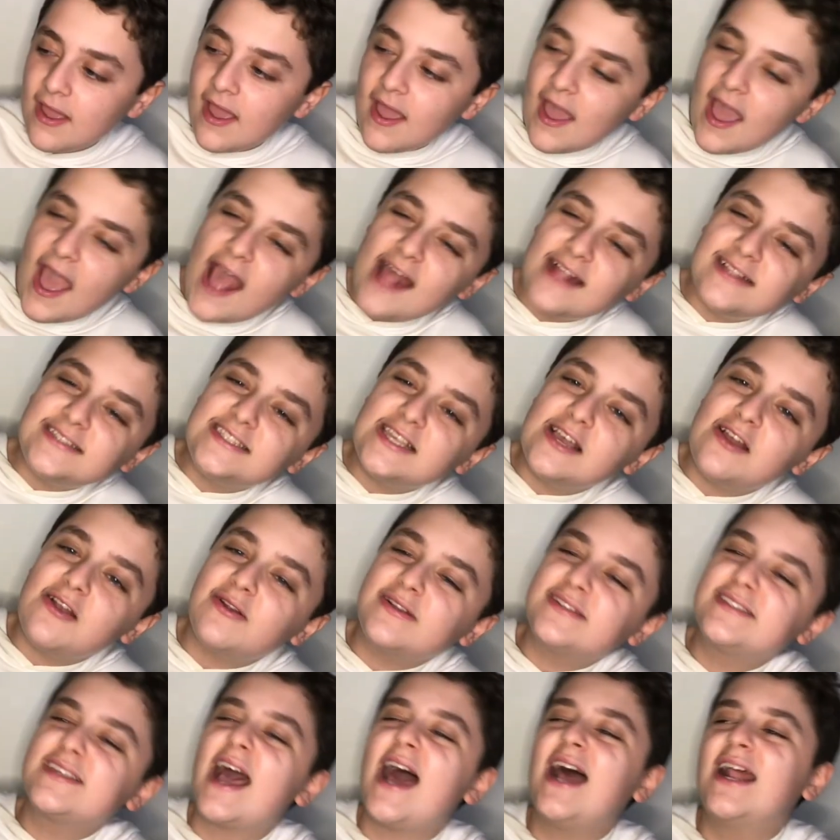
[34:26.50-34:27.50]
And so
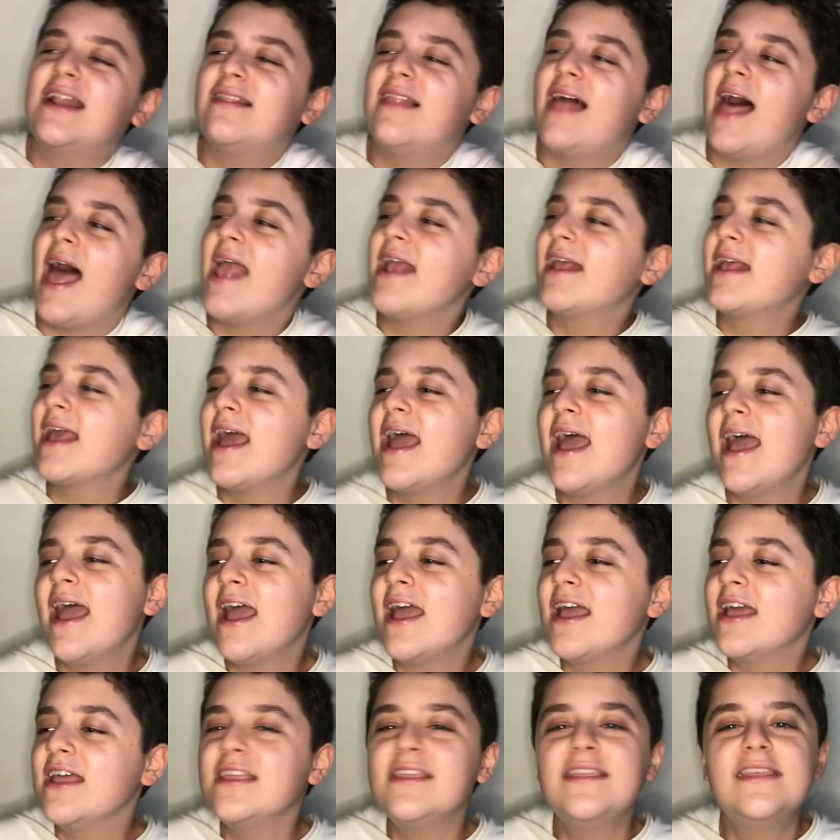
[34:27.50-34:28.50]
it's kind of like,
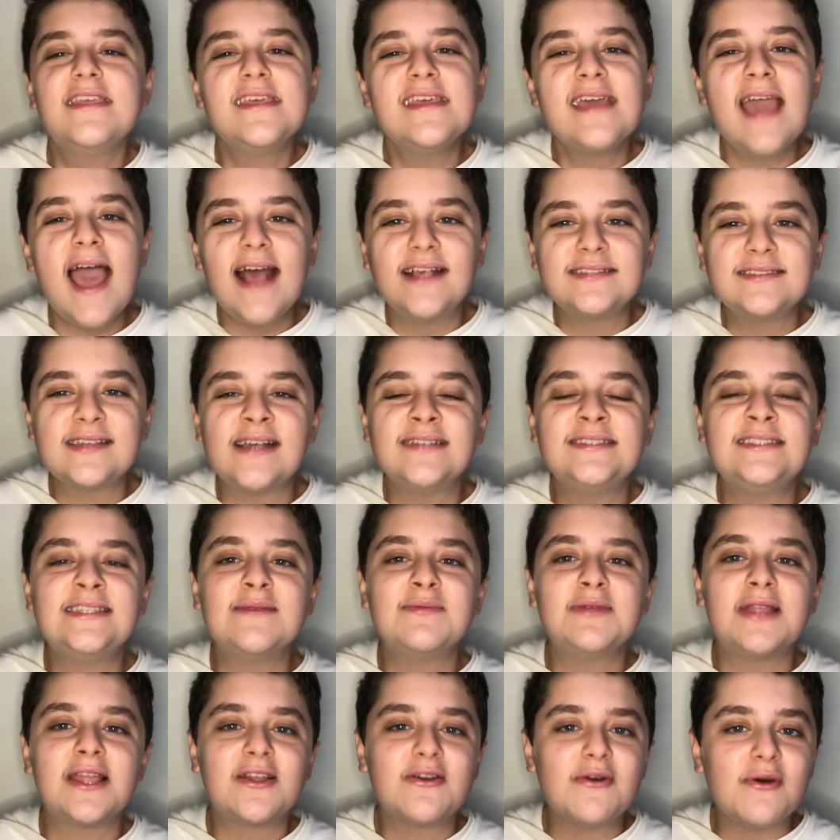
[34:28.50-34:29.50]
yes, I see what
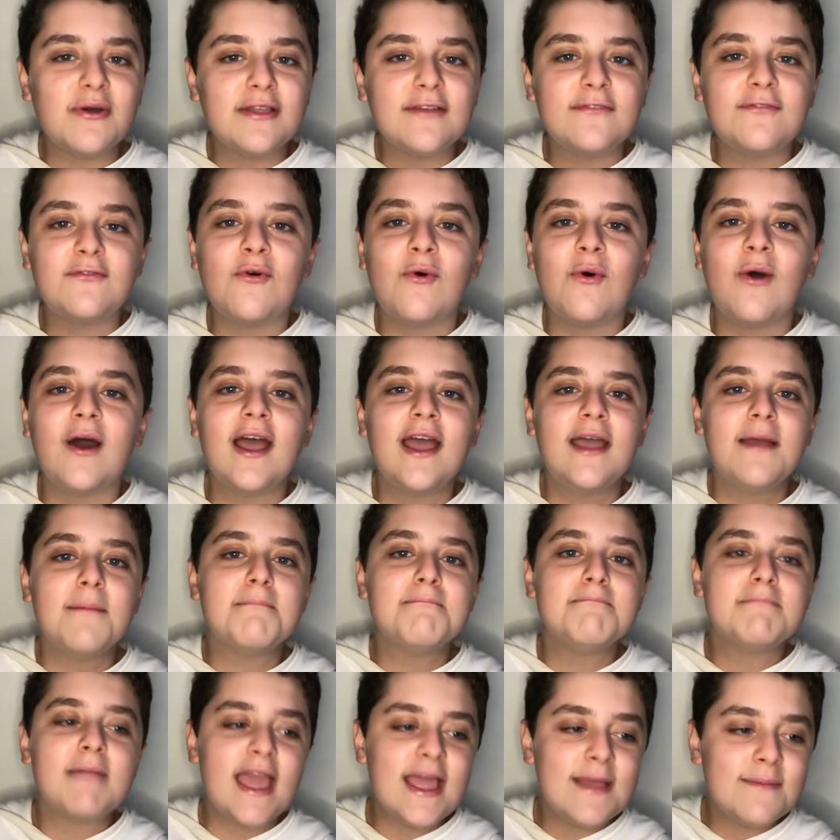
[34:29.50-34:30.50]
they're going for.
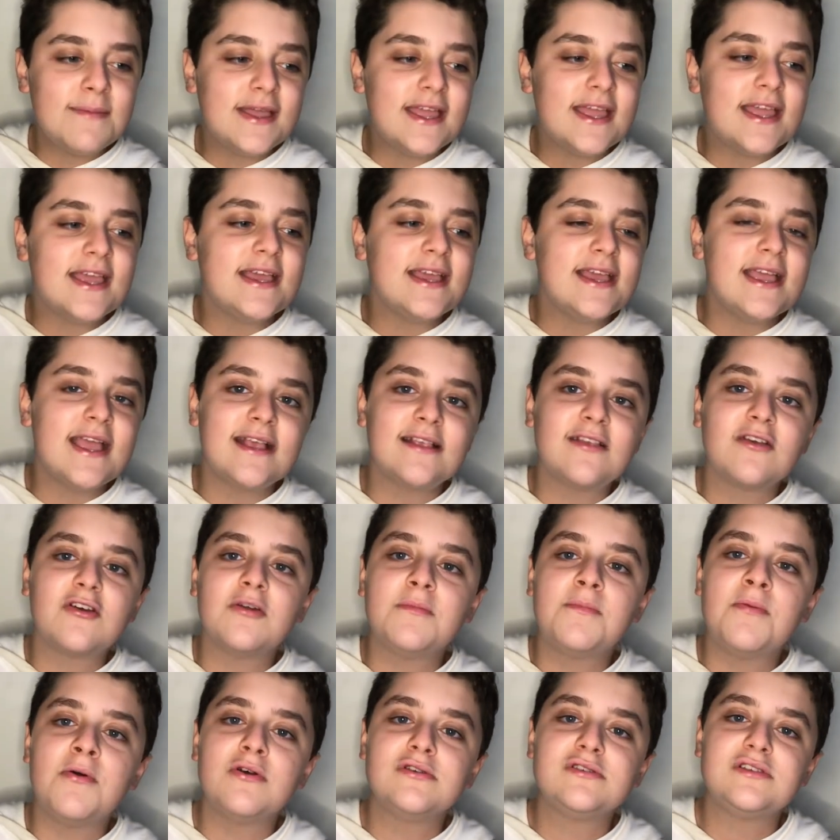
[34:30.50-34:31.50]
Maybe he is a good
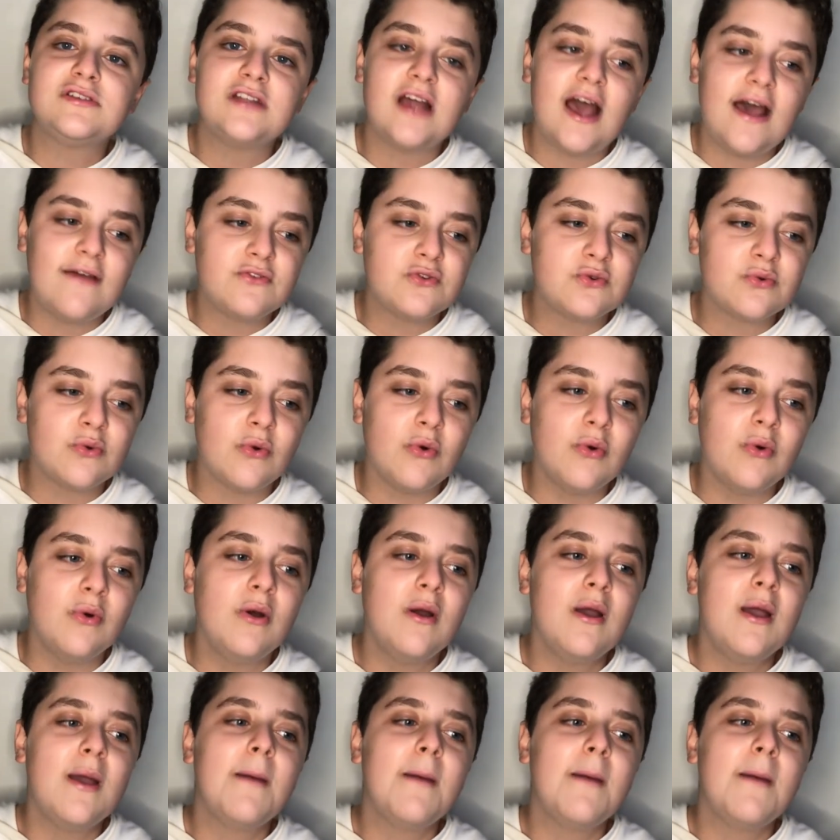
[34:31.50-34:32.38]
person after all.